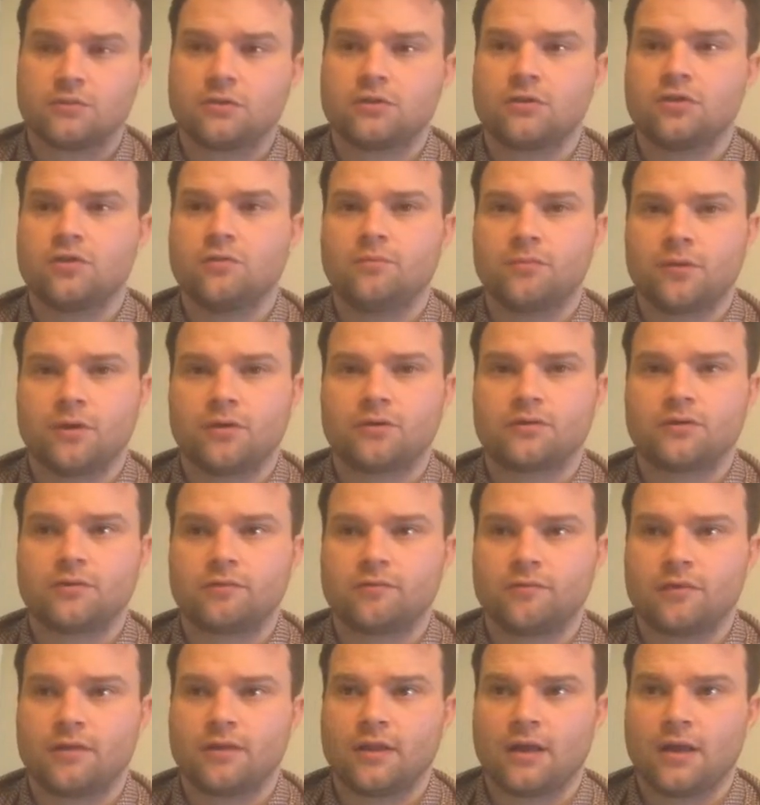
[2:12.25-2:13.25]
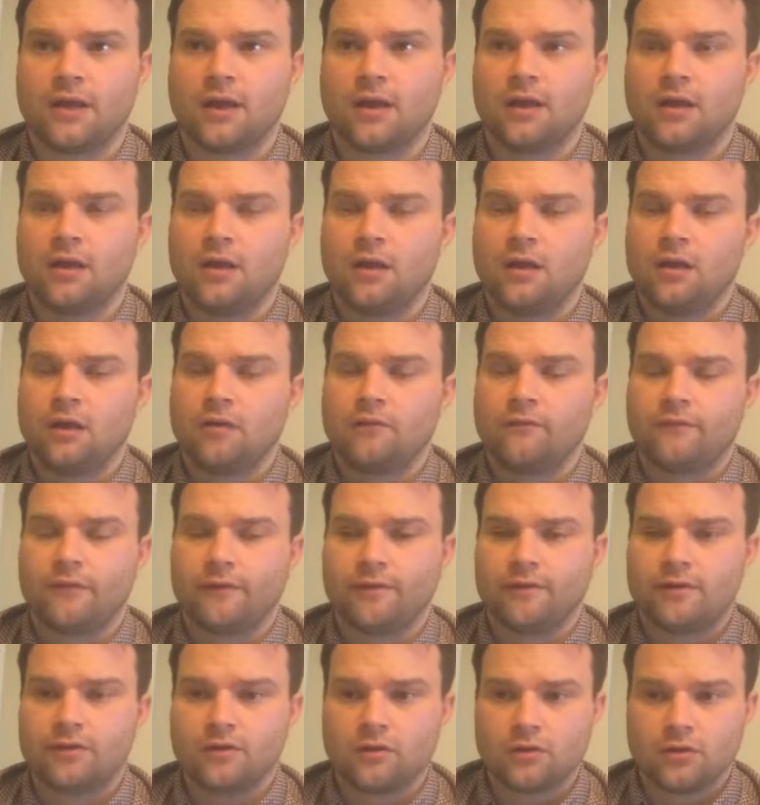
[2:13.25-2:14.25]
Two blokes that were in there,
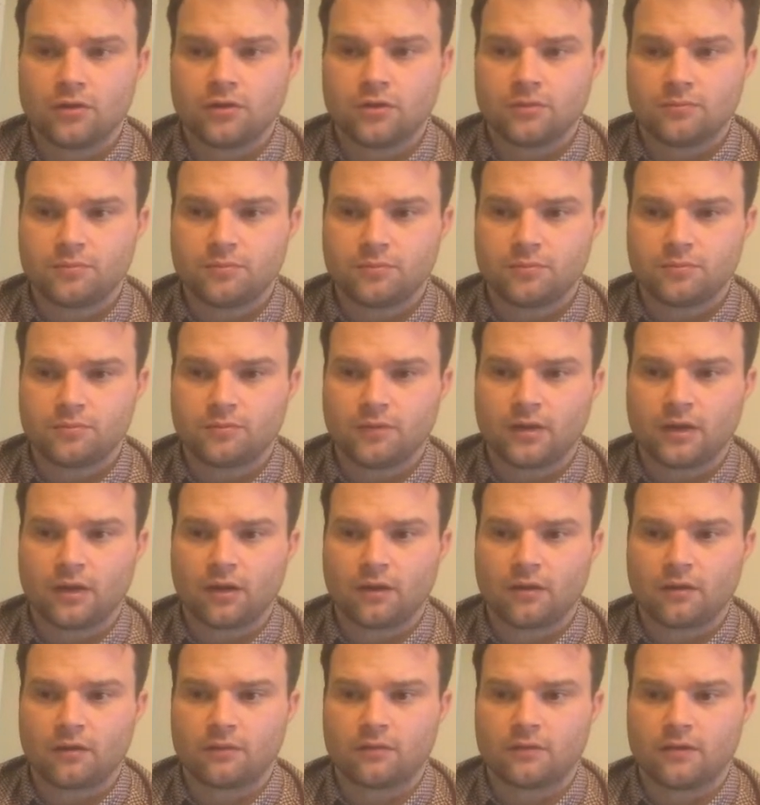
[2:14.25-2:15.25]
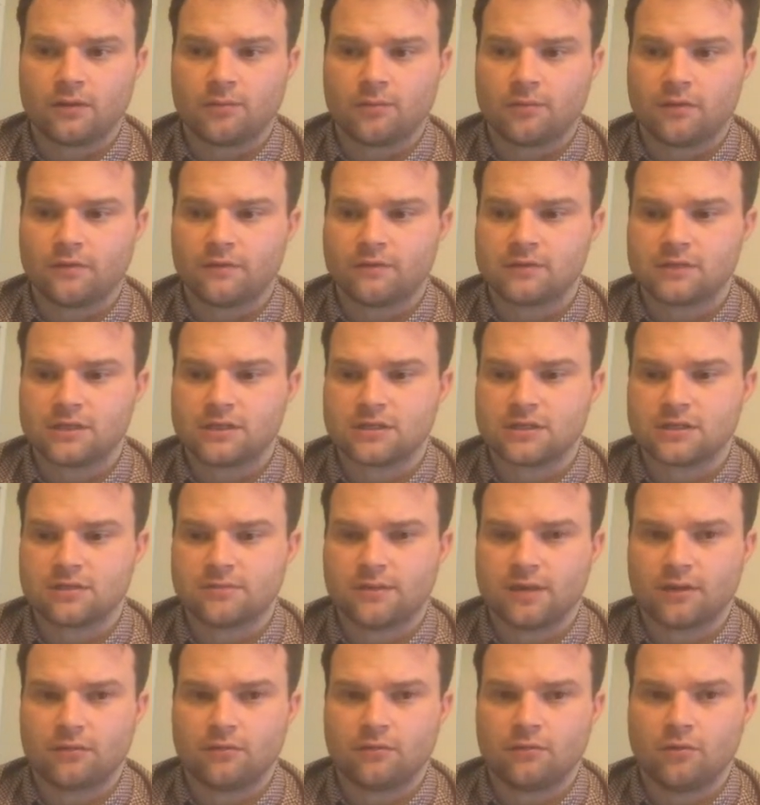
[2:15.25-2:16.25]
very knowledgeable. We had a deep conversation
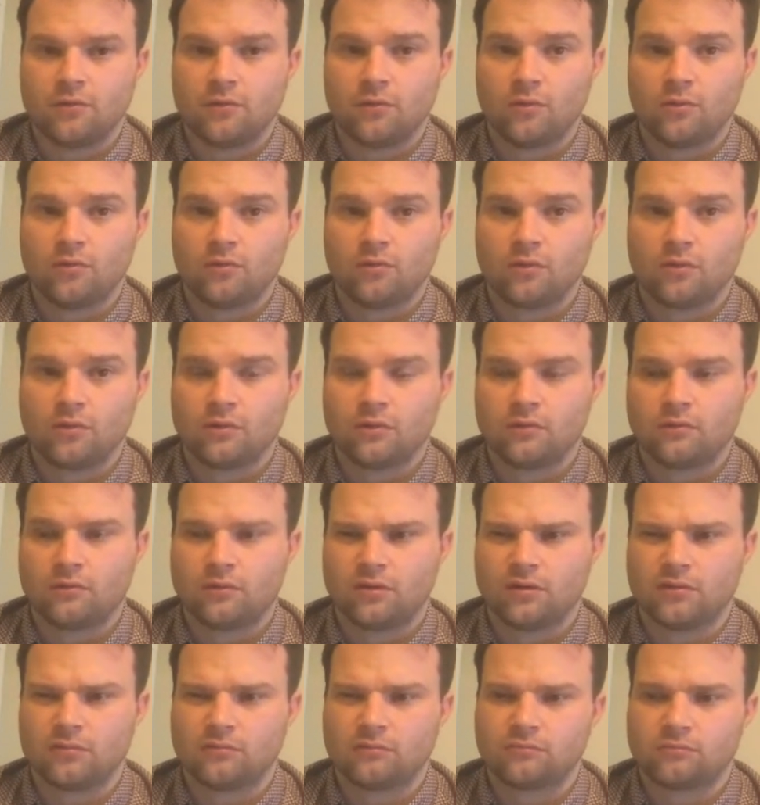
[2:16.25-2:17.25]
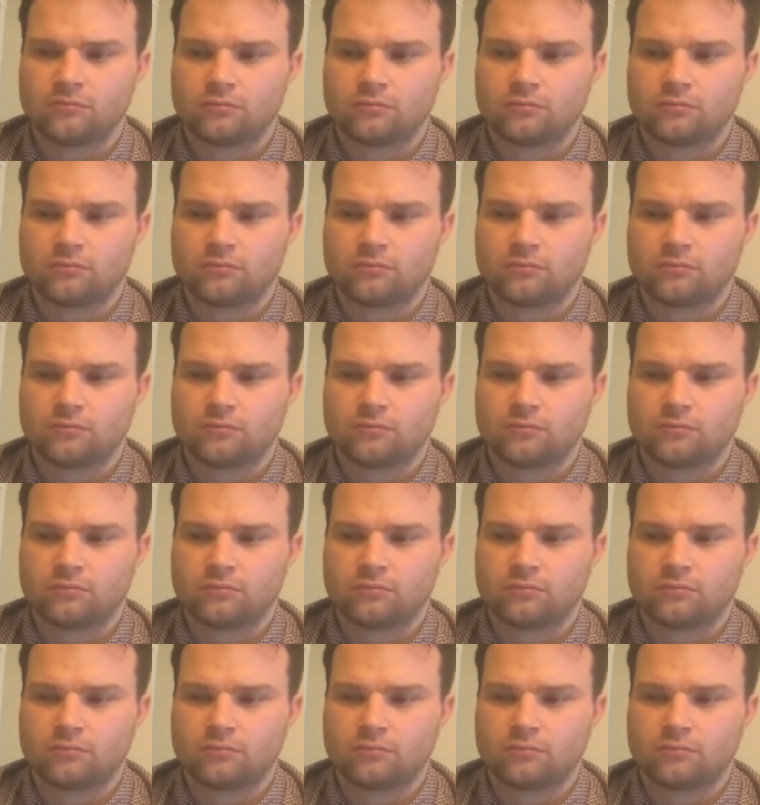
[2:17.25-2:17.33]
about New Order. Well,